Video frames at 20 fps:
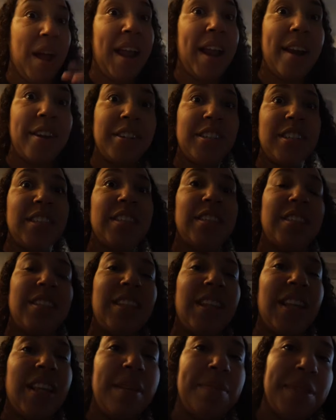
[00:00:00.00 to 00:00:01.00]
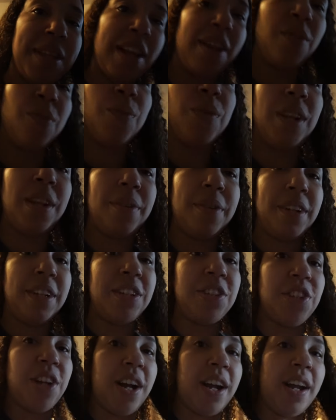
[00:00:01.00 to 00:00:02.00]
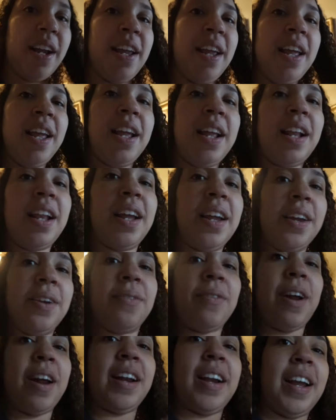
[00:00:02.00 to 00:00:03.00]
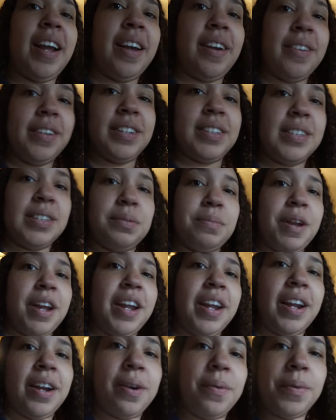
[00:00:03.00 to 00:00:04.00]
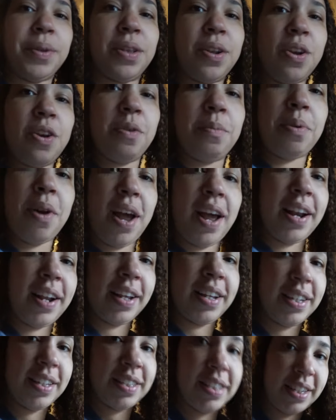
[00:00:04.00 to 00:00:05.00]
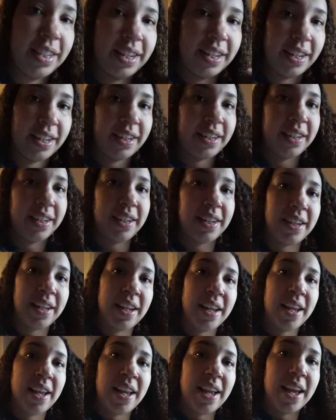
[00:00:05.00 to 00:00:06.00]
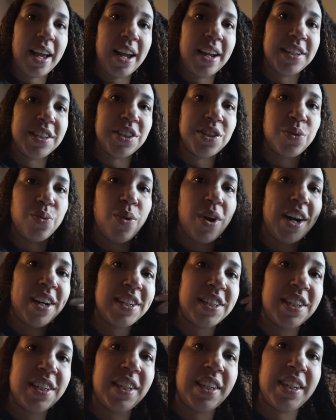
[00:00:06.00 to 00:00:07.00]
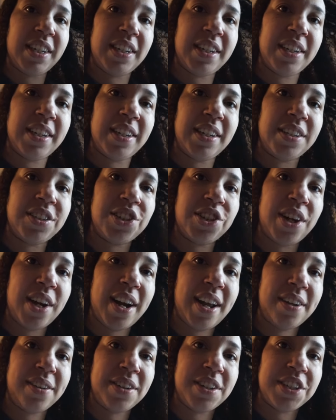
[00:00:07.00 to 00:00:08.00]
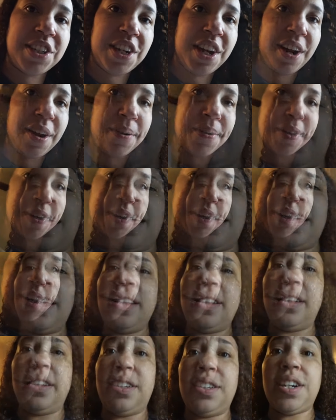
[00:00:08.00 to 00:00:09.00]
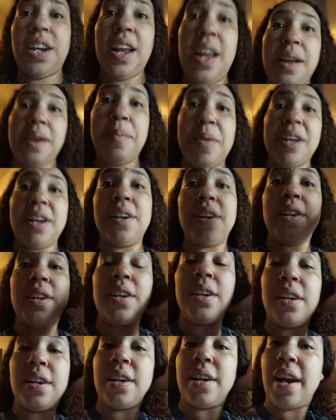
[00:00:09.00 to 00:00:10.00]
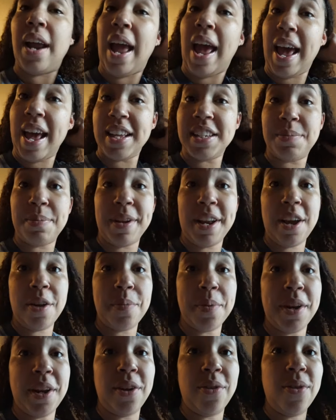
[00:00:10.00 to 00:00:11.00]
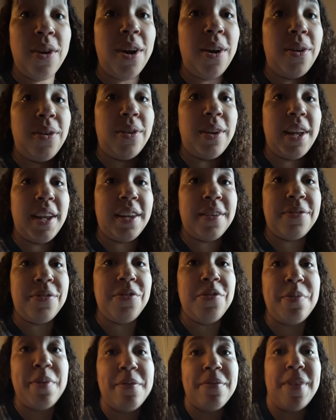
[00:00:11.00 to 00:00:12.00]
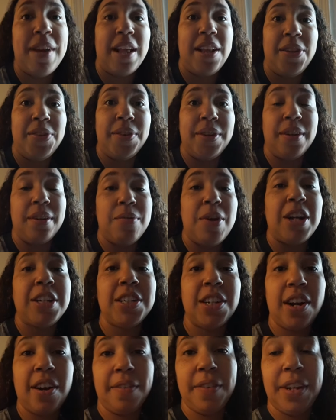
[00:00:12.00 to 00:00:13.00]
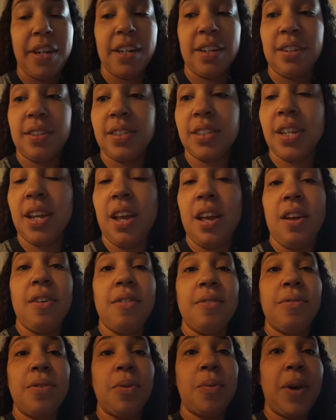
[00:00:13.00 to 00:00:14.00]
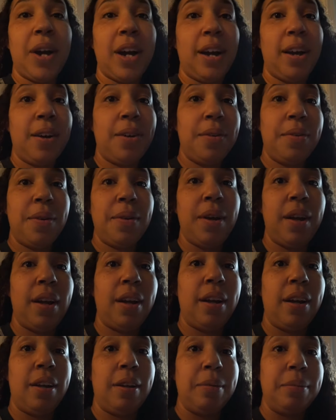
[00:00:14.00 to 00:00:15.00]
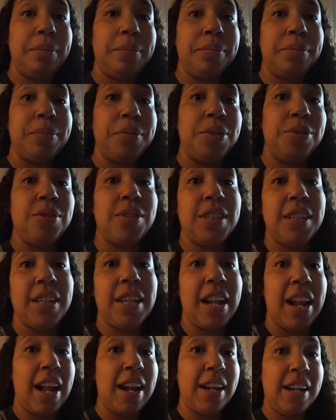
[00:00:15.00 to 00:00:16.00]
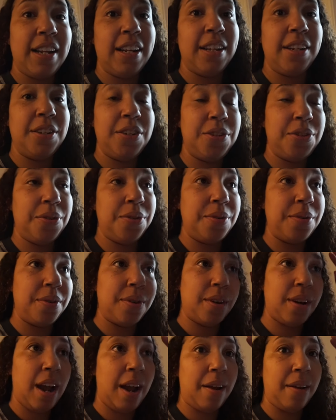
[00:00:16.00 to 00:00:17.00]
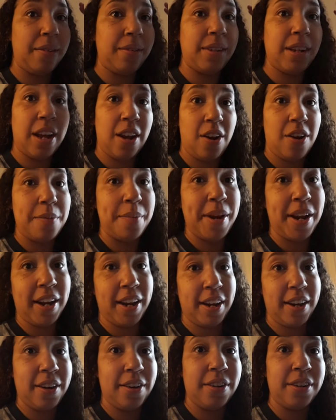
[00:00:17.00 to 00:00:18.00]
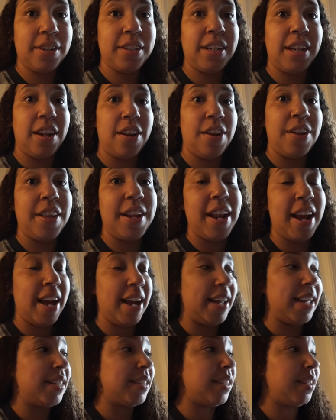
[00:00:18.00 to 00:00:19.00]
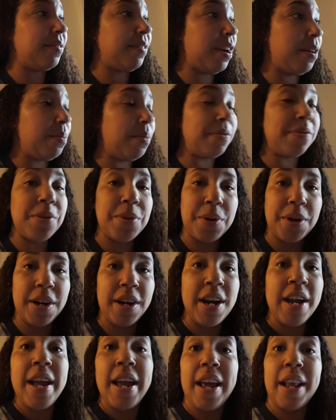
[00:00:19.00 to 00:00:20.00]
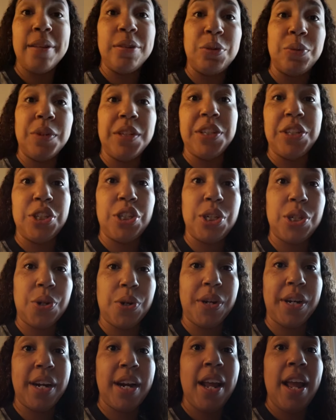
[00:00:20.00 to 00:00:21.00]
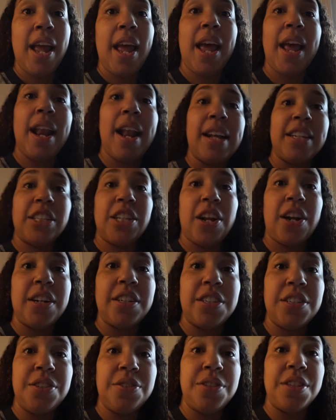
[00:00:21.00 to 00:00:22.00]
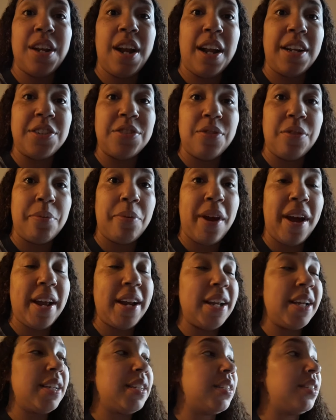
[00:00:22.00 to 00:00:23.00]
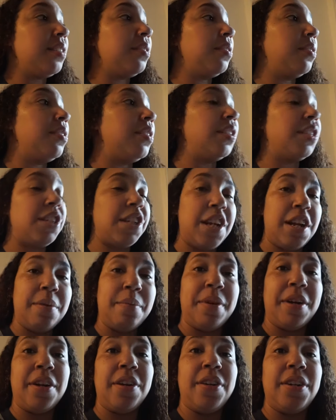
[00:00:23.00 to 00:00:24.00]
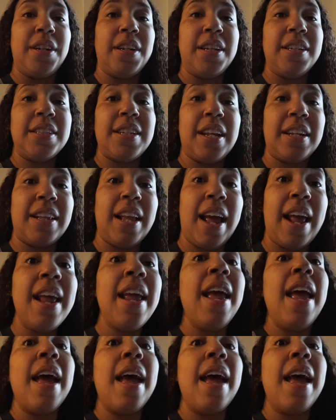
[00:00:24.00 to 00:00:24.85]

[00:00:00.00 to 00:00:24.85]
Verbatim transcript: My hair just keeps getting really, really dry. Like right now, this is my hair with no products in it. I just washed it straight out the shower. Like, the shea butter has been helping it grow. Like if you've been following or watching our videos for a while, um, you see that I did do, I cut all my hair to get all the dyeing stuff out before, and it was really short. And I started to use the natural products, the shea butter and things like that.